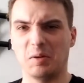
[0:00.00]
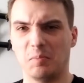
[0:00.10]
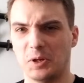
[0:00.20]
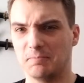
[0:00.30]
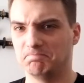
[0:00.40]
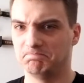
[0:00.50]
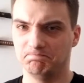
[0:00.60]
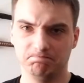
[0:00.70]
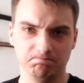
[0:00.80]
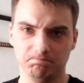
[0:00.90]
but
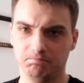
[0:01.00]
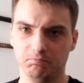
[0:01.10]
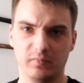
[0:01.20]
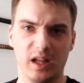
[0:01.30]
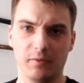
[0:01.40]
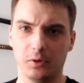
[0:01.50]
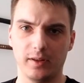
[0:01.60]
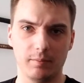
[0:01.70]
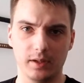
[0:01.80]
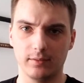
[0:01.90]
not really
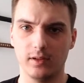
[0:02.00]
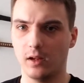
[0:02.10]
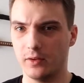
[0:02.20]
that big of a deal.